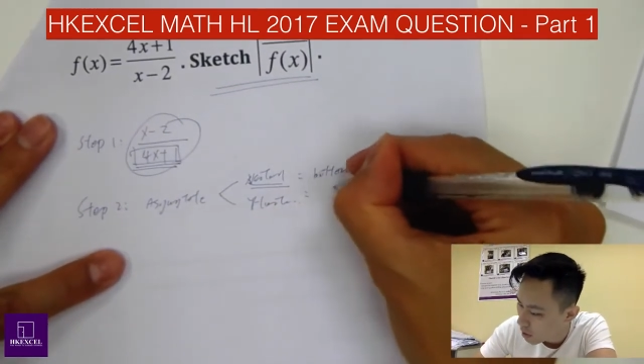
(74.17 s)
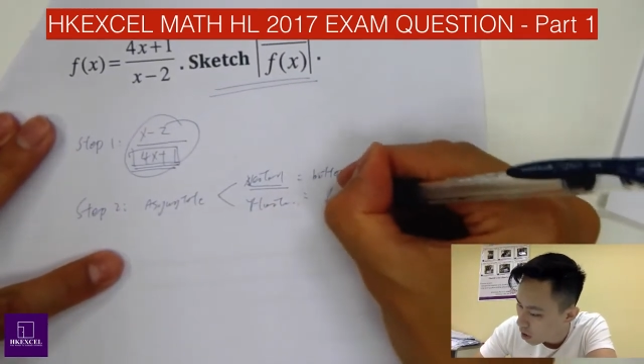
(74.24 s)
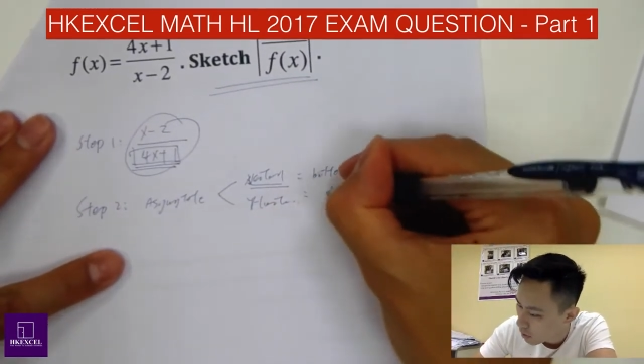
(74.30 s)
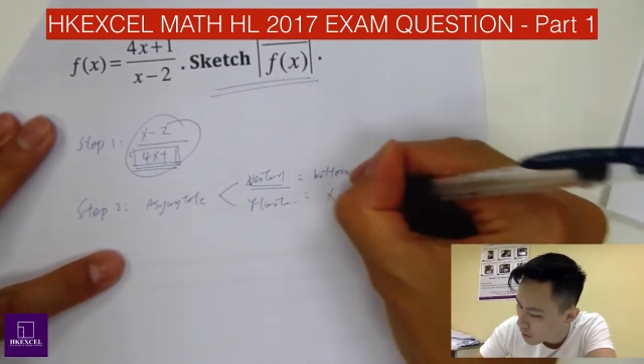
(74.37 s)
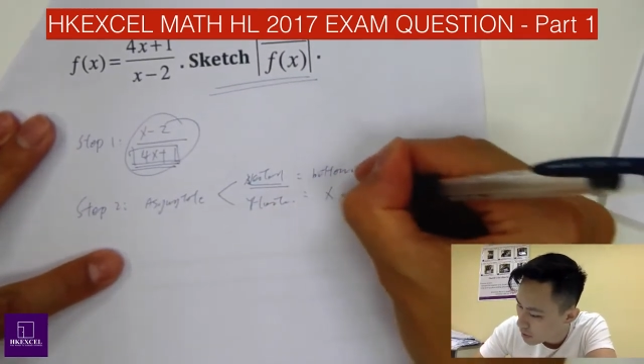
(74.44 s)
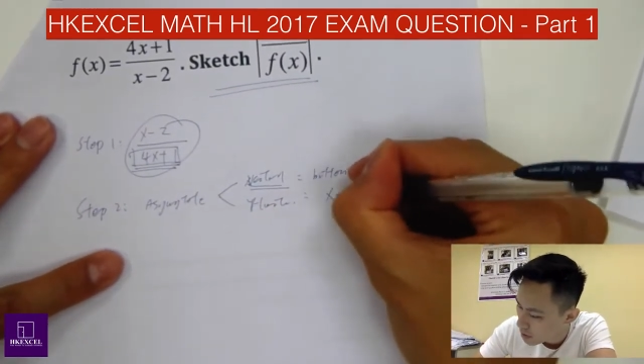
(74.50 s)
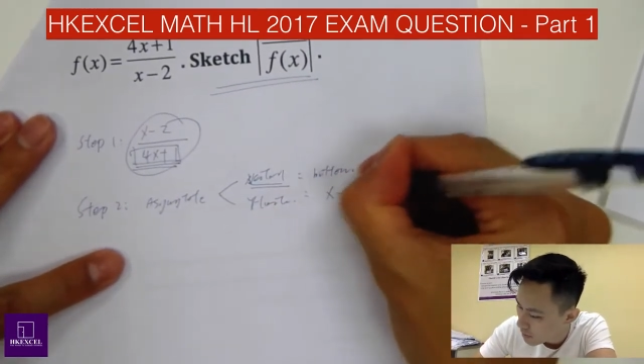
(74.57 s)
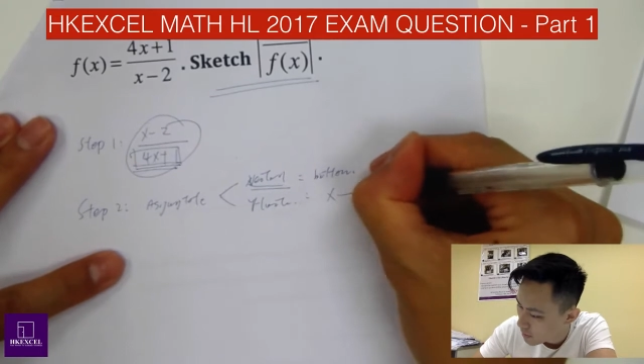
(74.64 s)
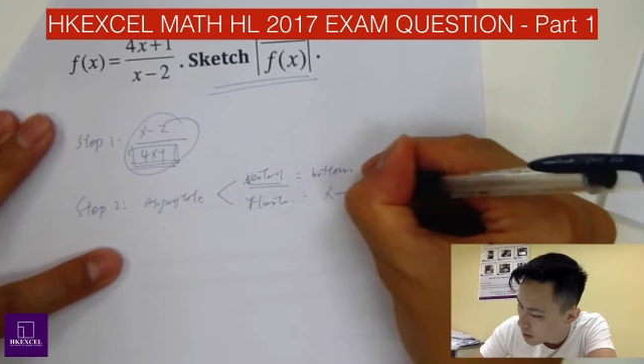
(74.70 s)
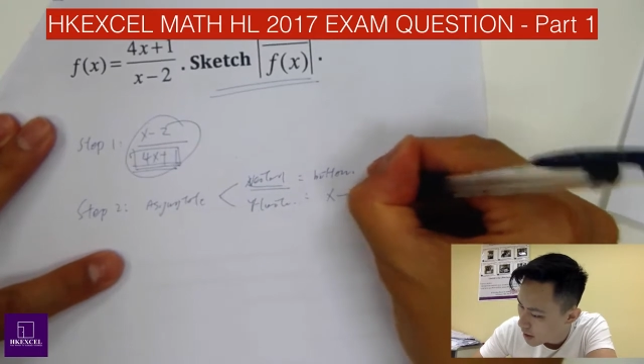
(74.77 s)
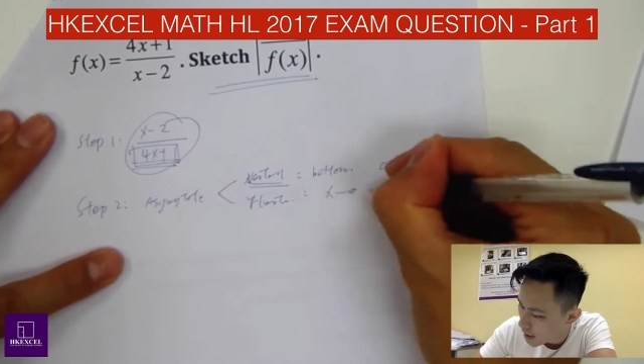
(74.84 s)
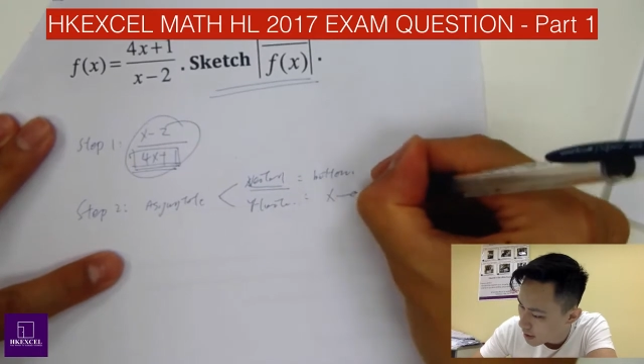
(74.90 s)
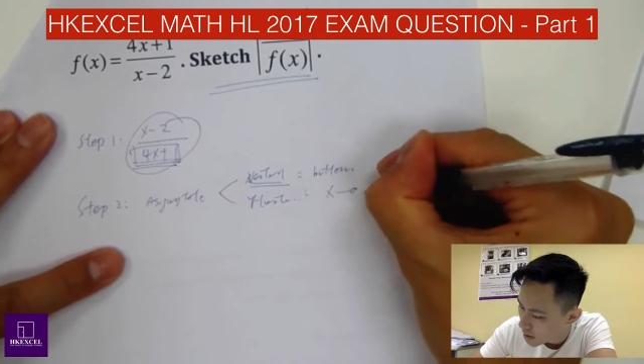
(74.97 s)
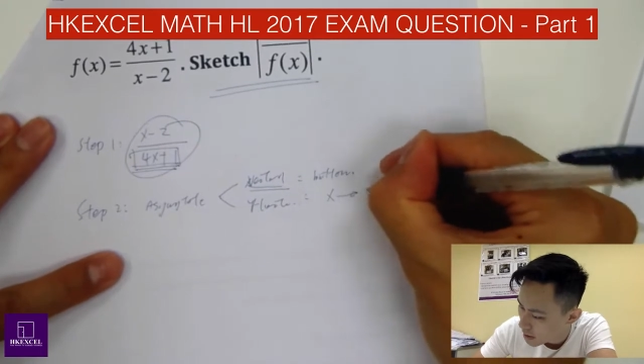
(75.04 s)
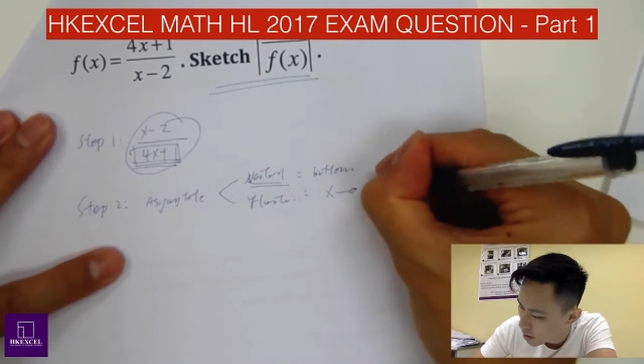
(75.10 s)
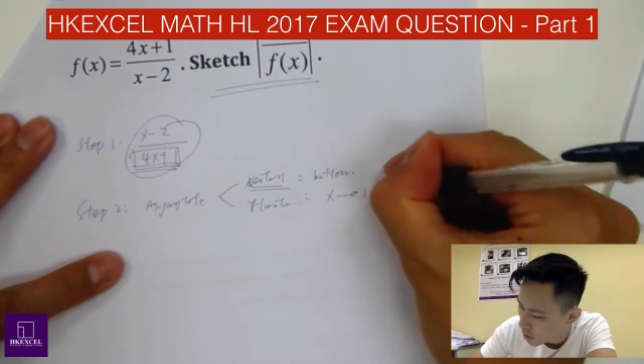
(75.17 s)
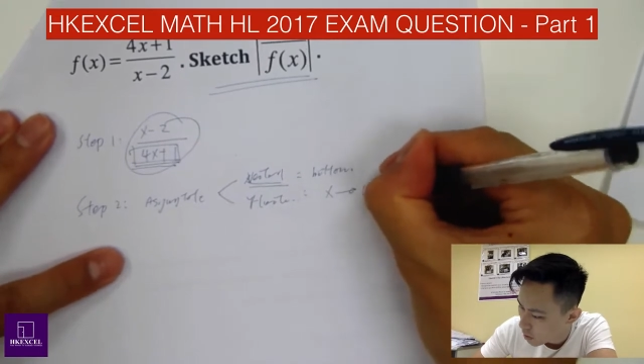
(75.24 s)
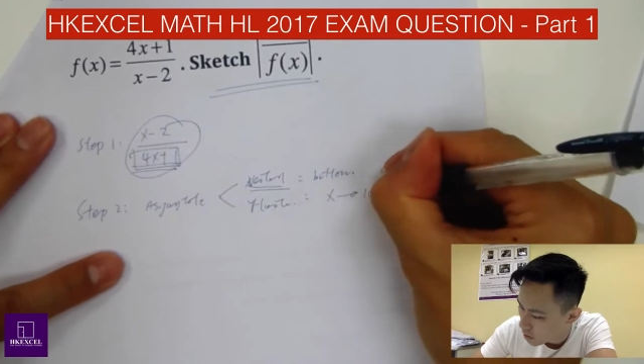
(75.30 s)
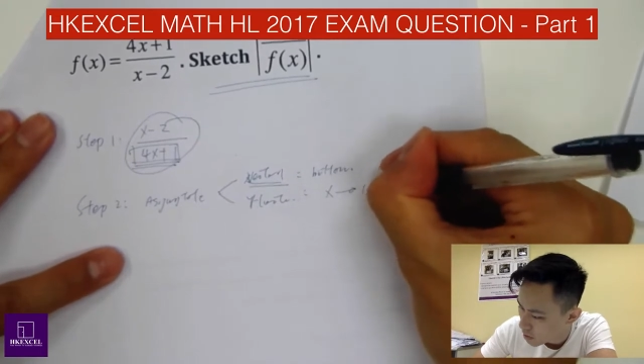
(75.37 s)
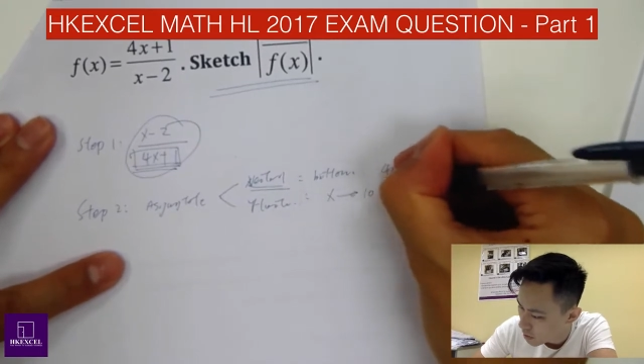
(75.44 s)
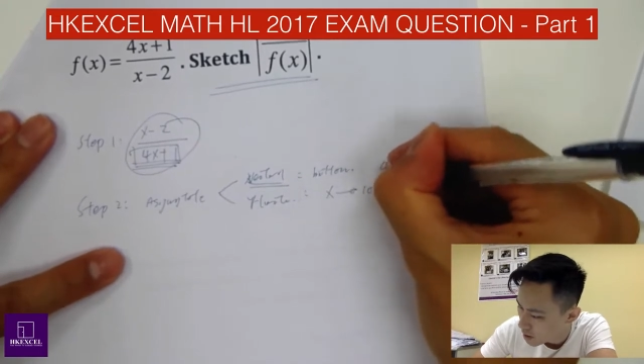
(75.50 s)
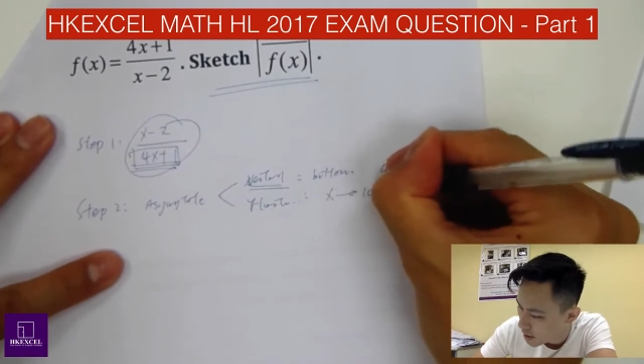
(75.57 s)
Always set in x
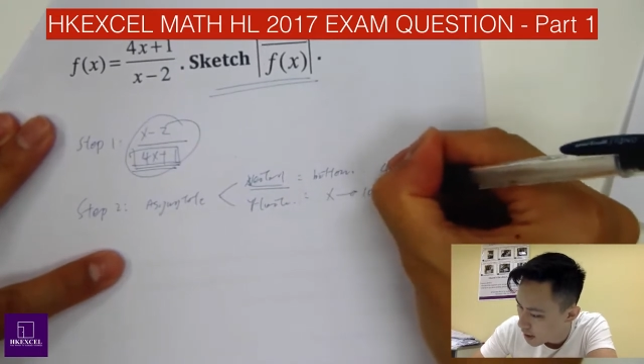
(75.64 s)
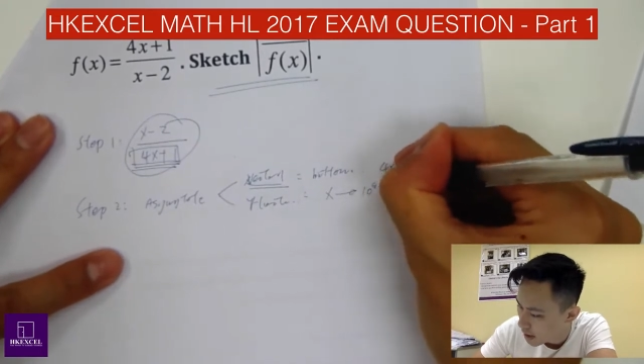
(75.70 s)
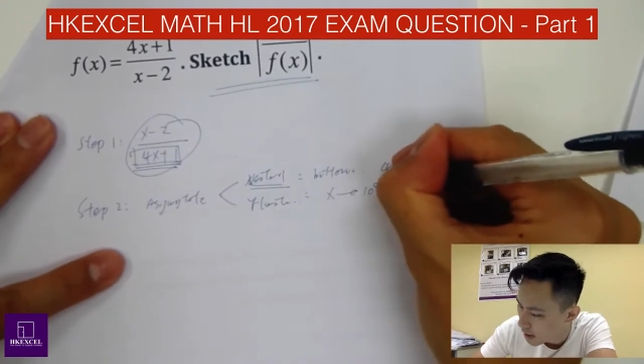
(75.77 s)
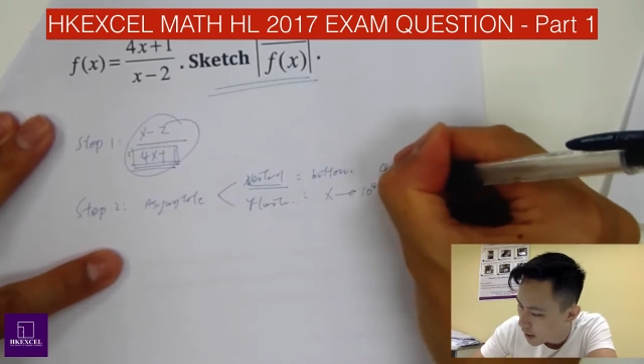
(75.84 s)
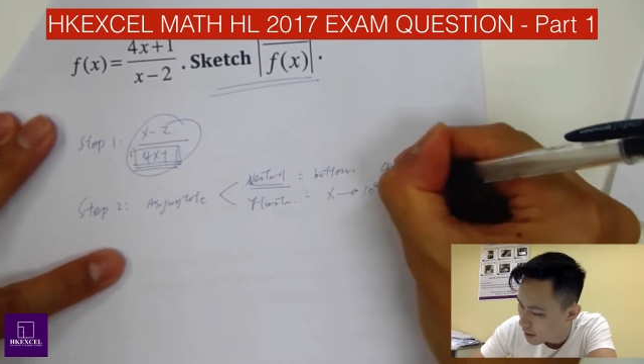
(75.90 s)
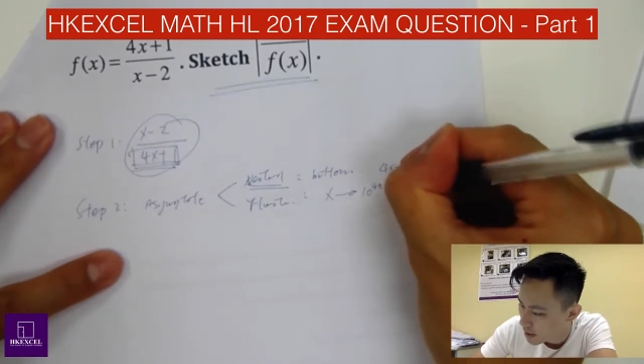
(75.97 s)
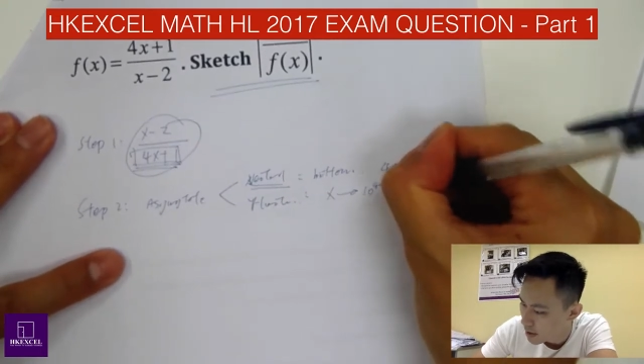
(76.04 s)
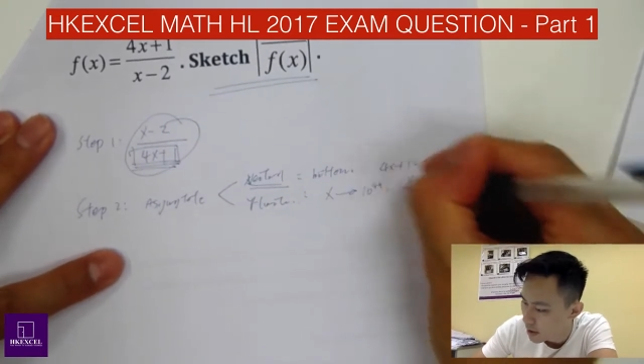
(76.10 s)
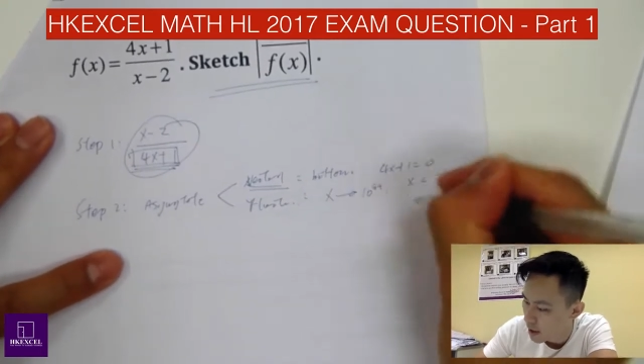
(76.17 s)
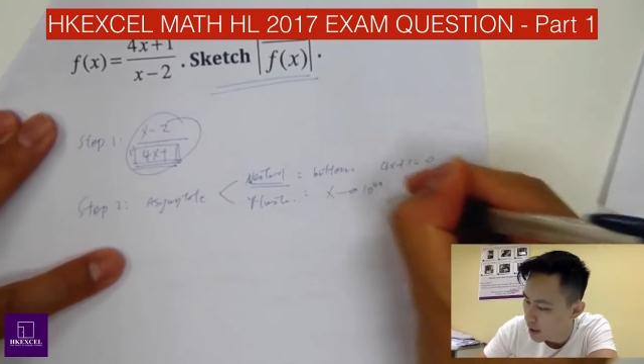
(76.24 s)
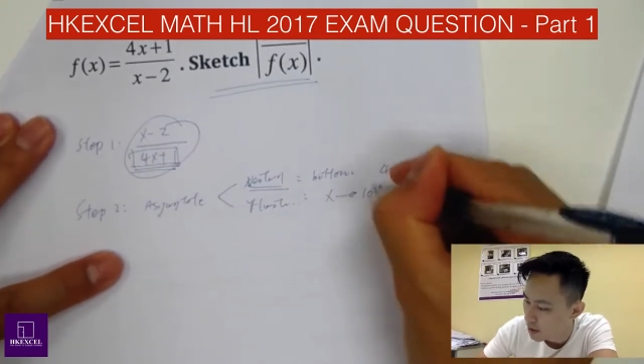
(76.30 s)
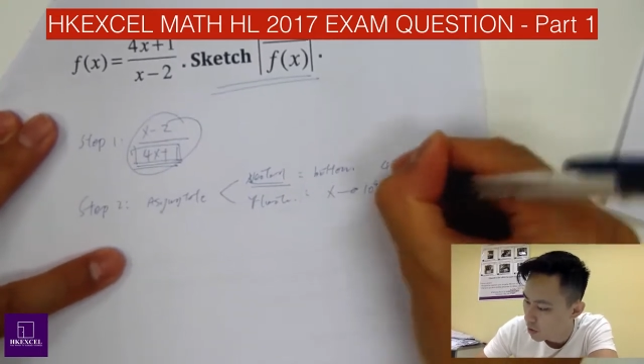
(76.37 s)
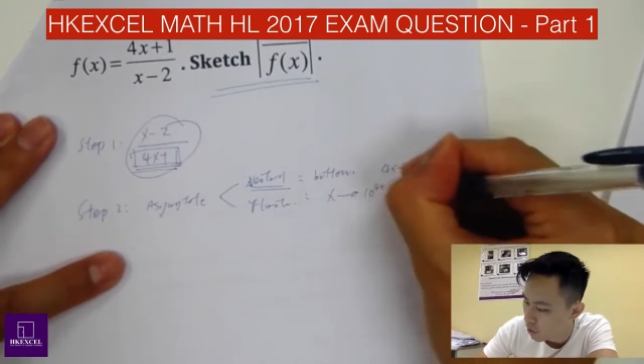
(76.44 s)
equals to 1099,